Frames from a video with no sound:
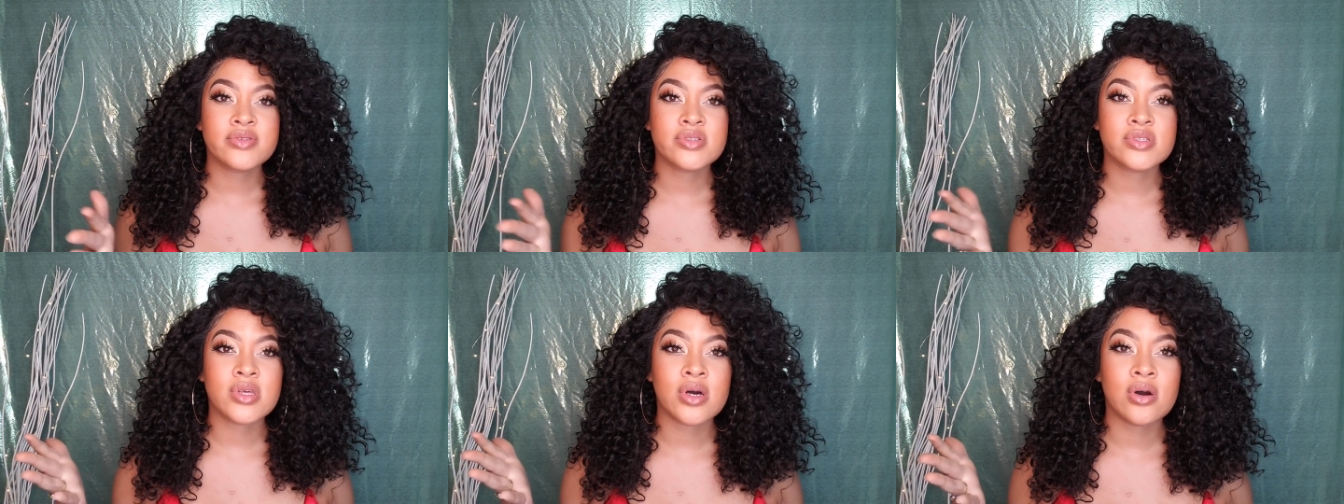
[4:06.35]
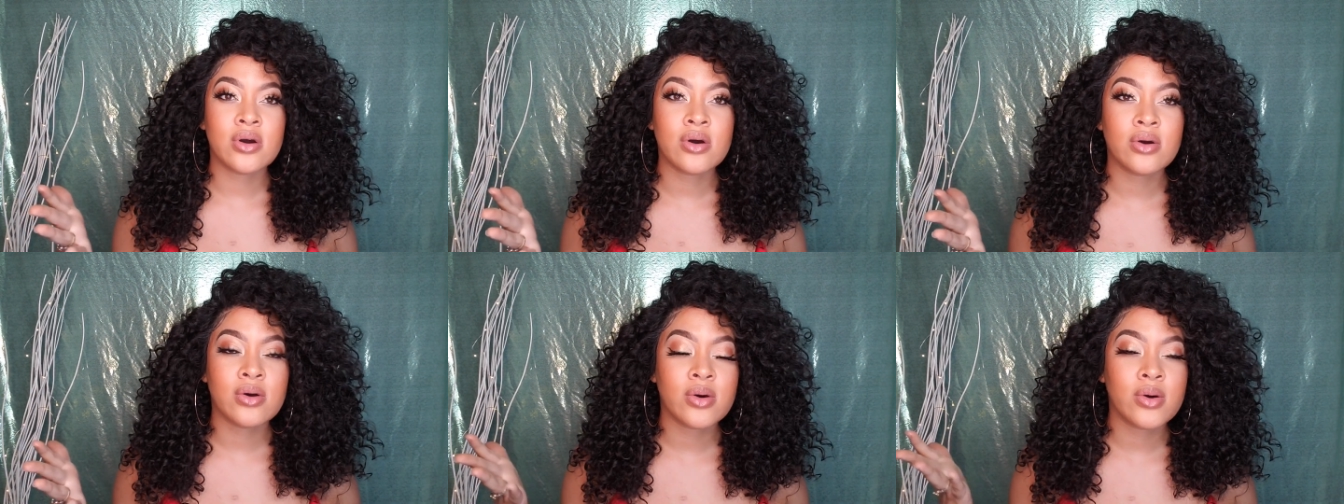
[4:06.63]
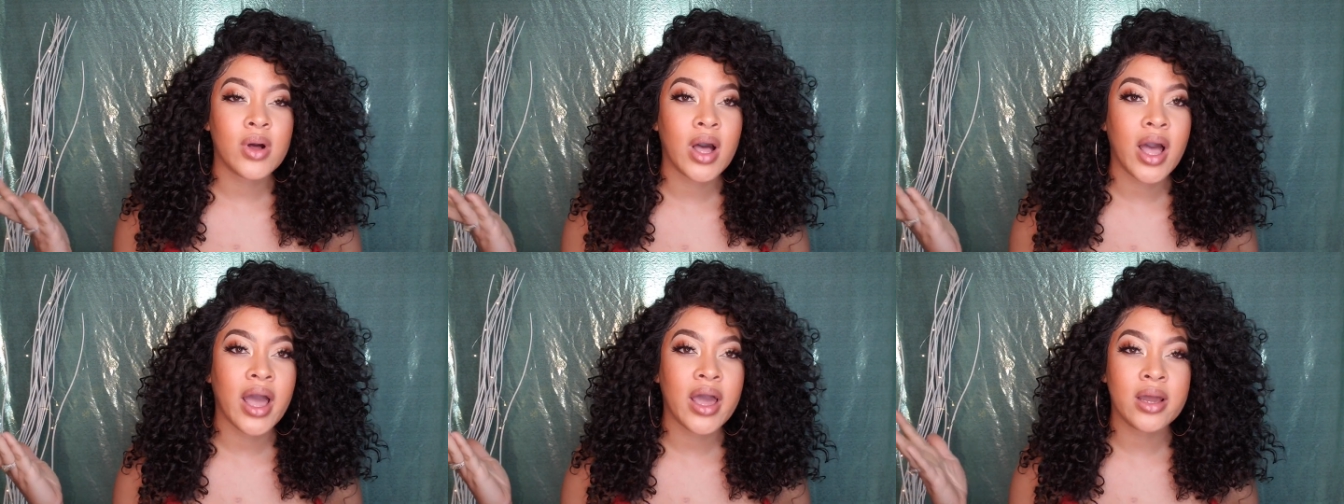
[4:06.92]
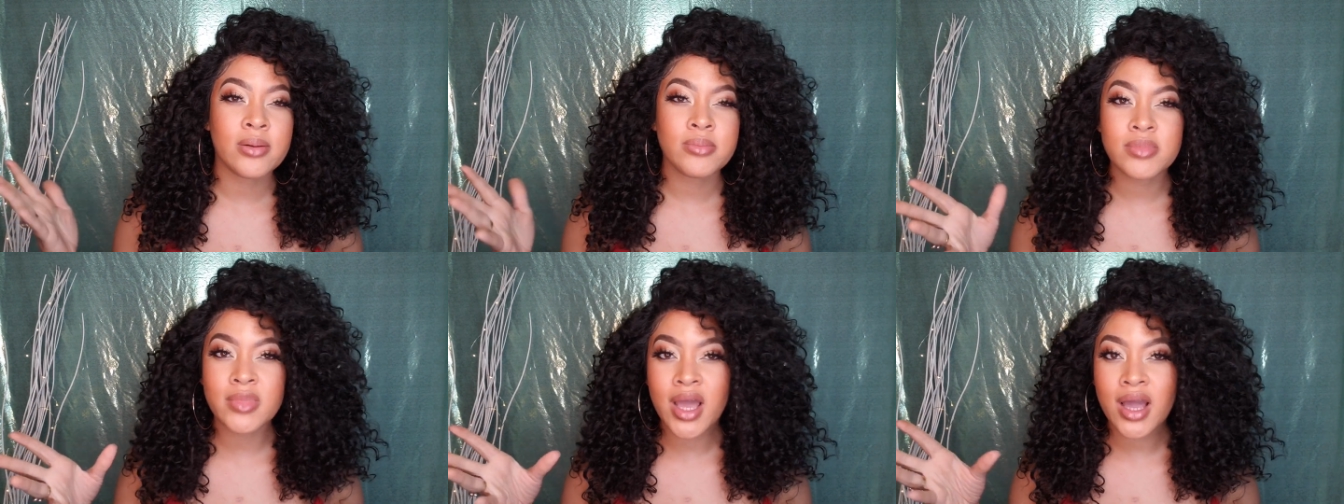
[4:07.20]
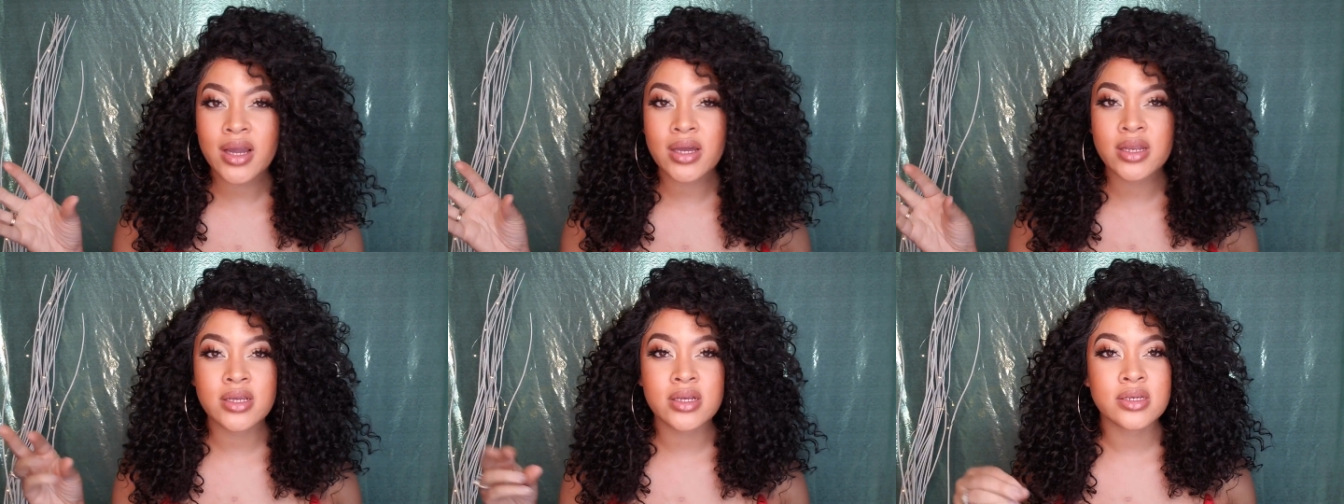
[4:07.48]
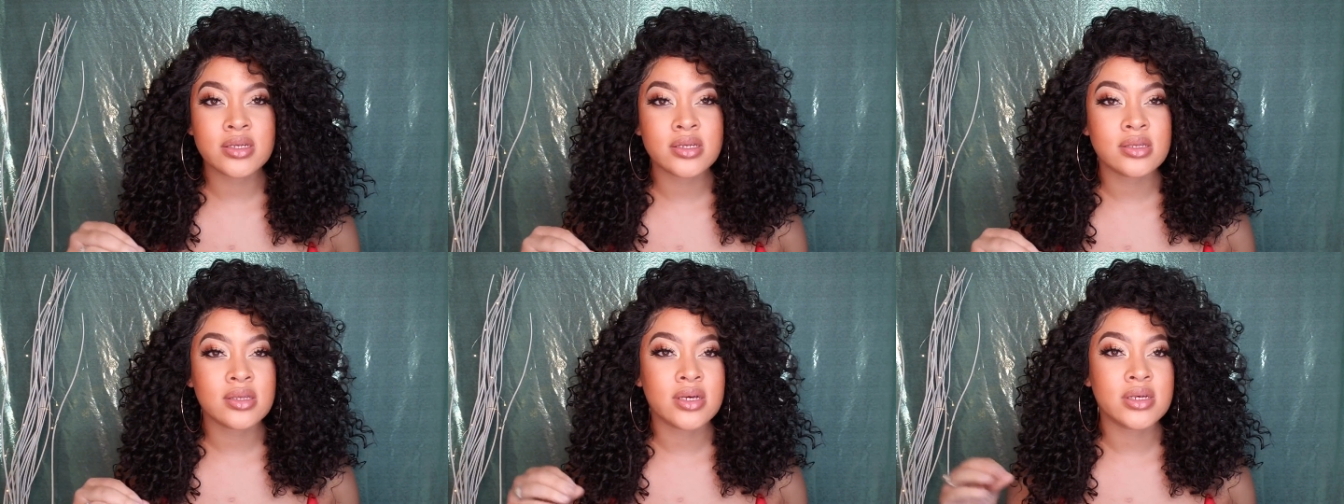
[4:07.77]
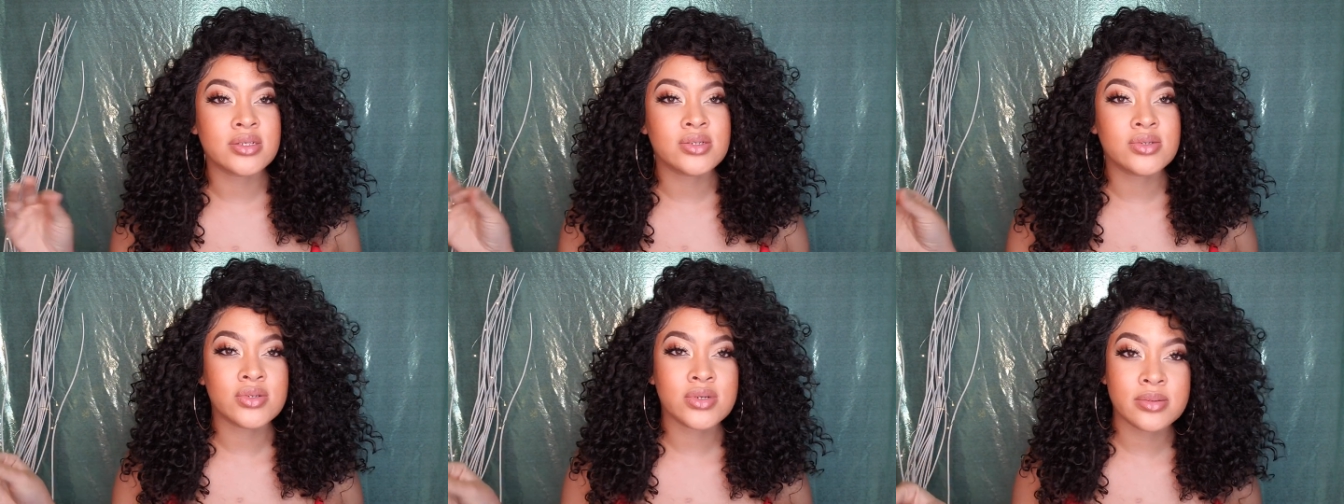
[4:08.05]
So I'm not gonna
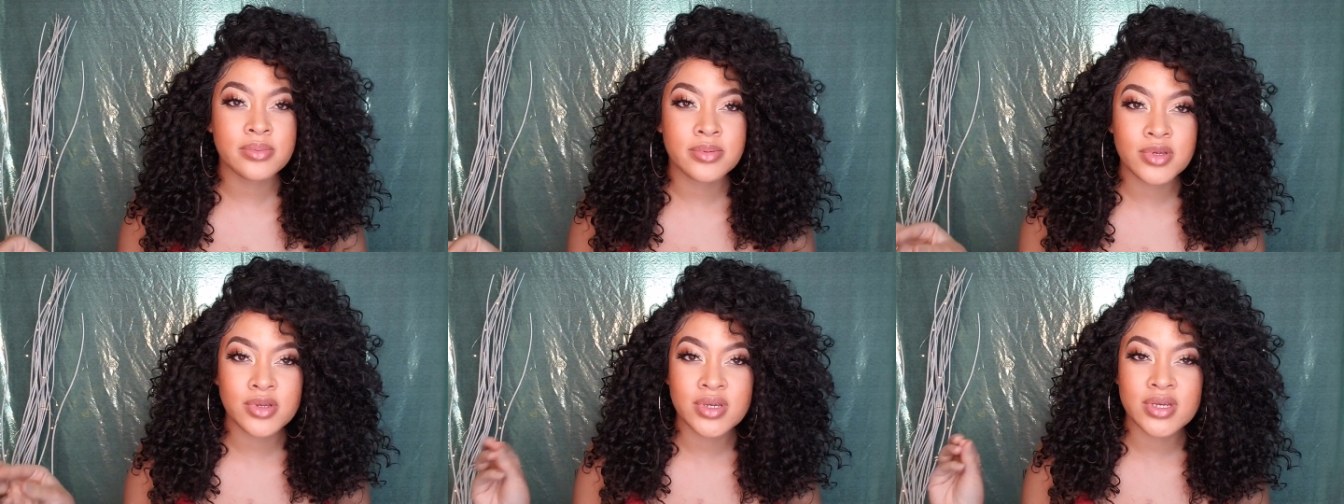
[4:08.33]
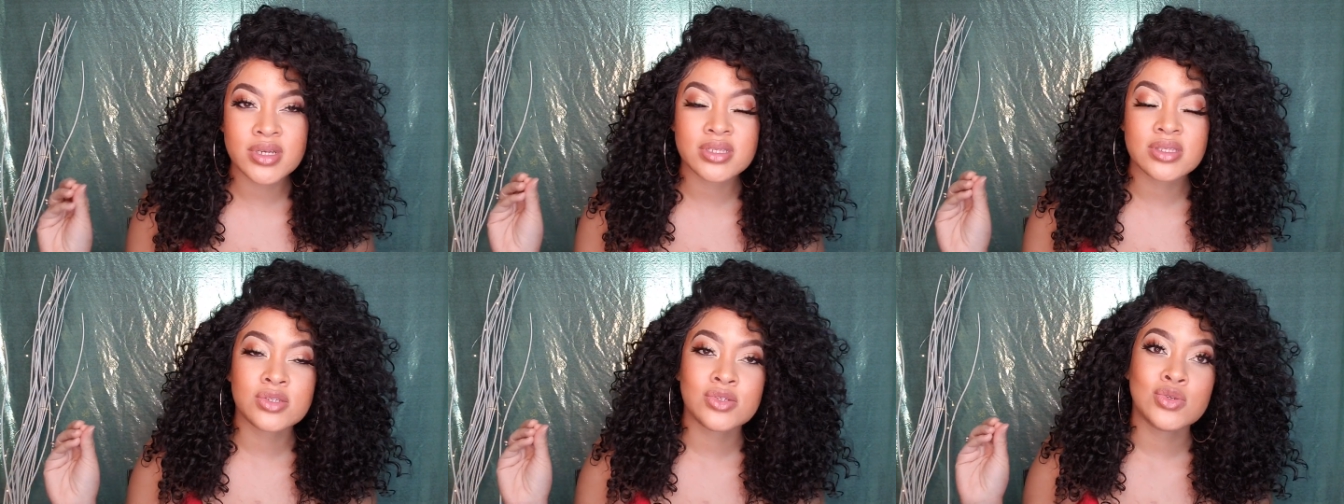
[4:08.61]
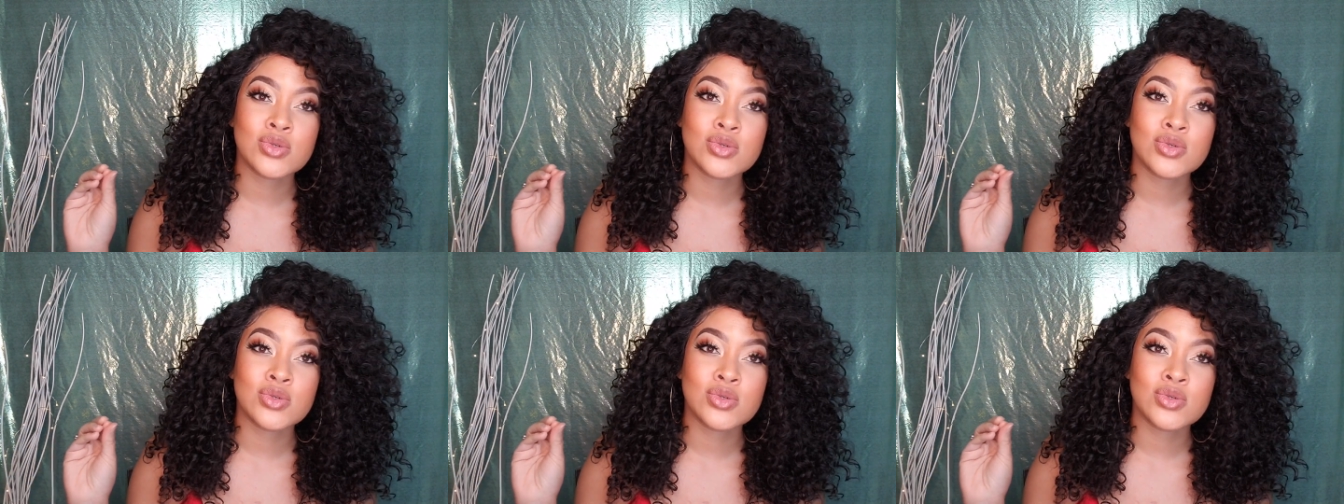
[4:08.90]
attribute it